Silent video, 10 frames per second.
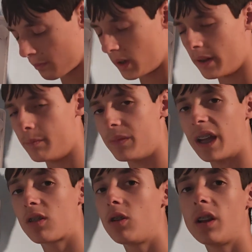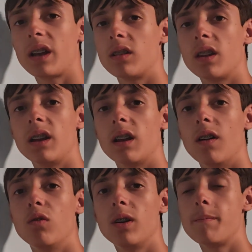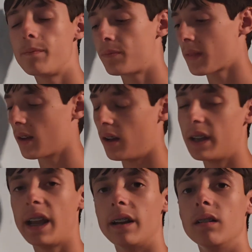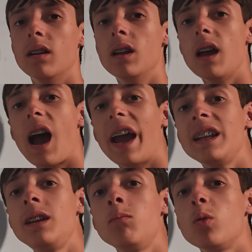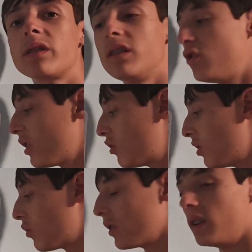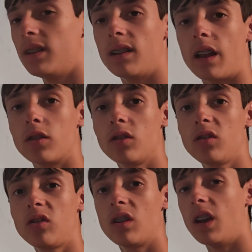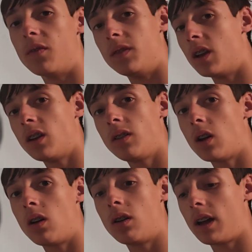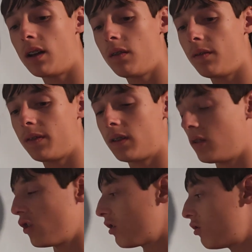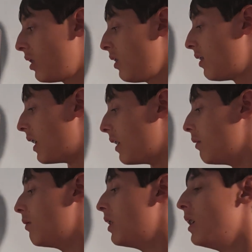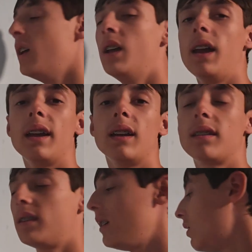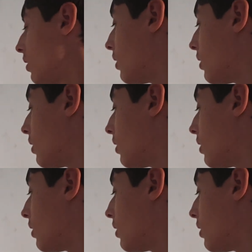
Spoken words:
But that's all I can think of. Again, I need more suggestions for these letters. If none of y'all have suggestions, then I guess these